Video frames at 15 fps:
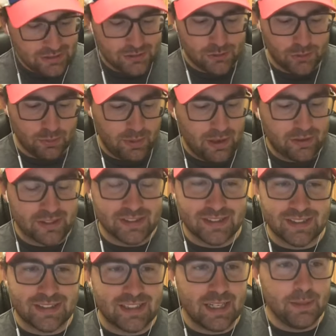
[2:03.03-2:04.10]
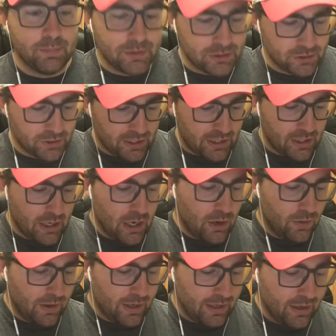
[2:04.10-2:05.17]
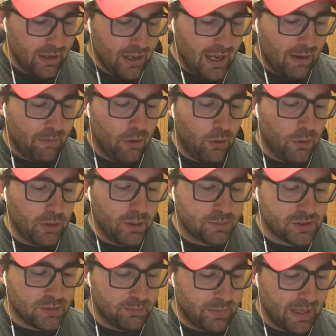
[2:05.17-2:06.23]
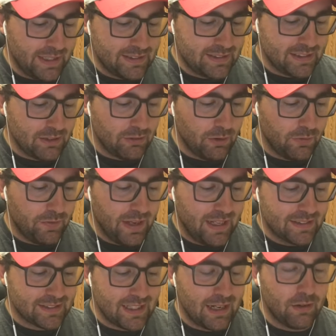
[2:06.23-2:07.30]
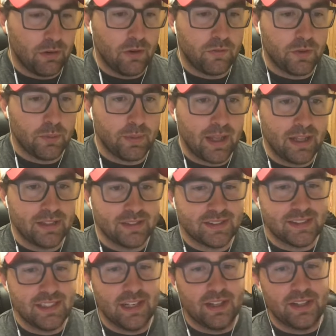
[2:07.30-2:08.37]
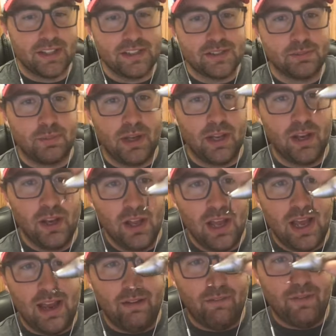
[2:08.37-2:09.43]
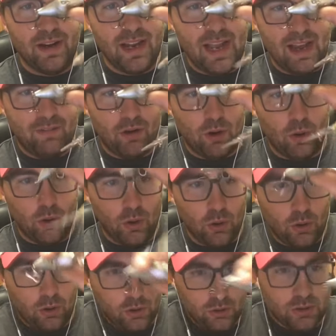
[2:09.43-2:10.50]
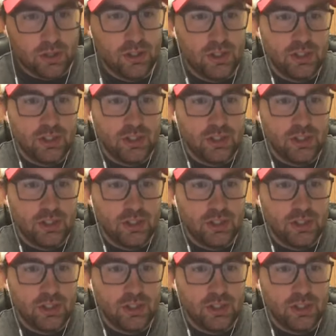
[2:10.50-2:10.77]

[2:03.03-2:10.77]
to about as deep as you can go. And I'm gonna hold up some baits here real fast. I don't know if be able to see all these, but I, we have a whole